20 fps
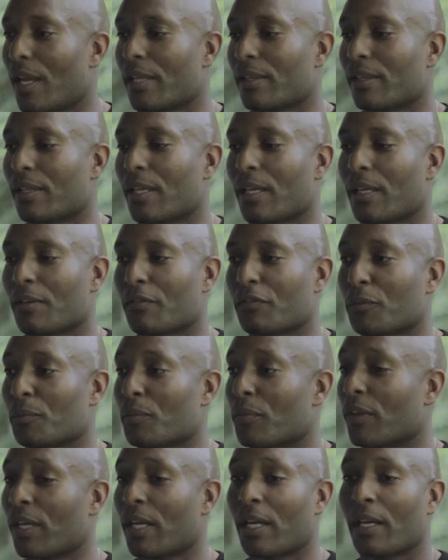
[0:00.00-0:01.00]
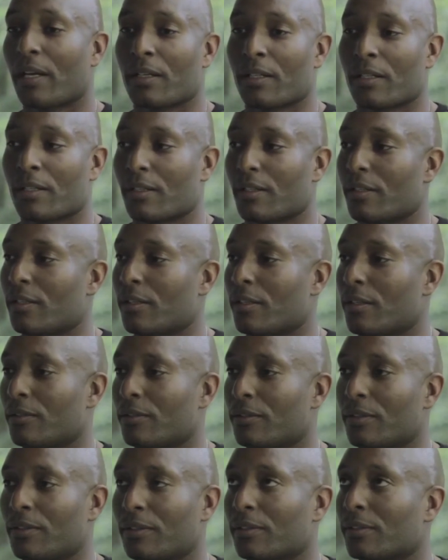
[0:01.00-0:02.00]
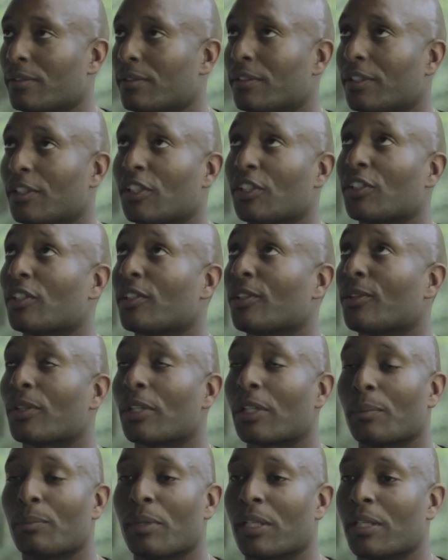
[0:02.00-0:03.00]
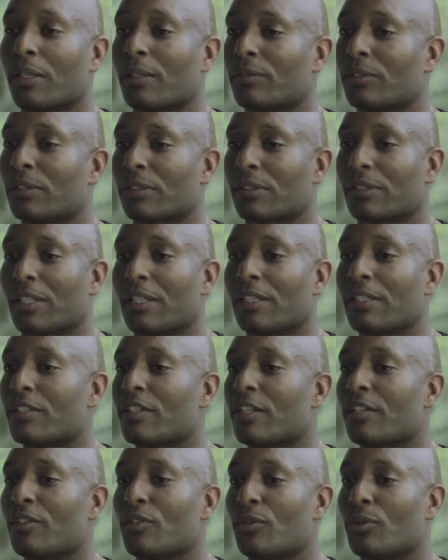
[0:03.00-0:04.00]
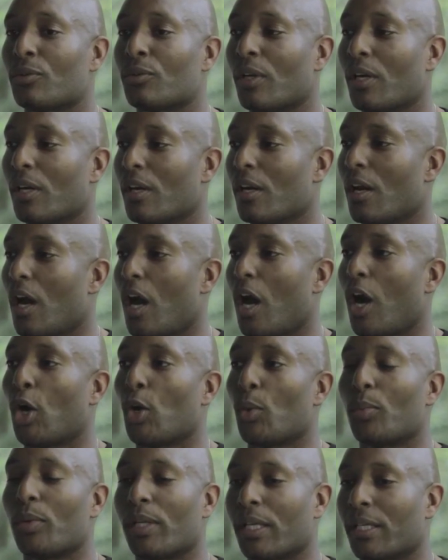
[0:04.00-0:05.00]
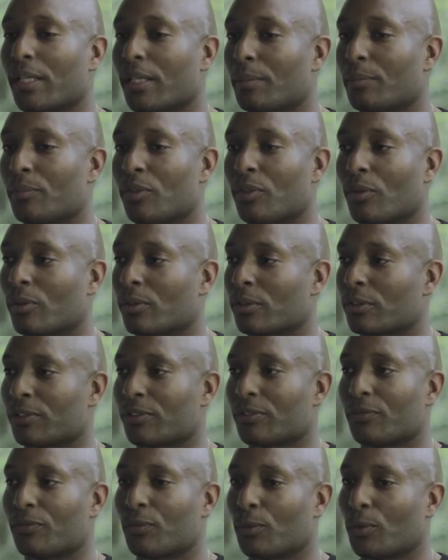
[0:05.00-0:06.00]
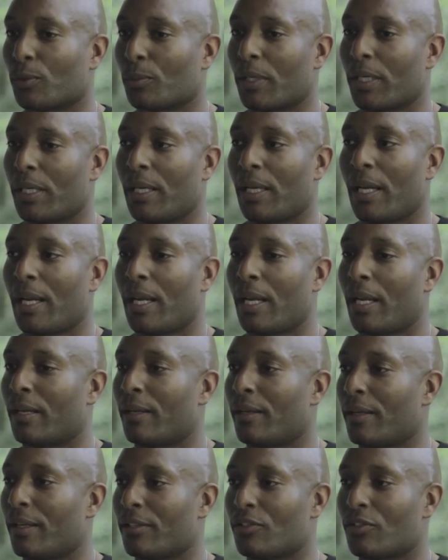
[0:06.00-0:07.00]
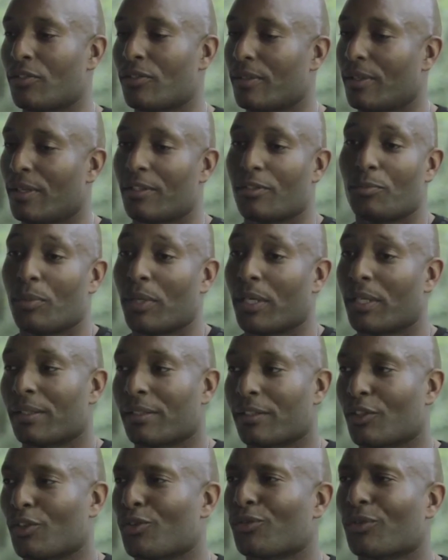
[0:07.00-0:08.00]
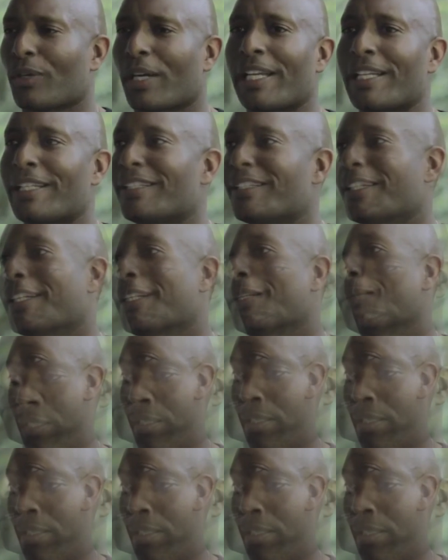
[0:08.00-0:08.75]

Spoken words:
And then from there, you know, the good Lord above just continued opening up doors for me, and it's been crazy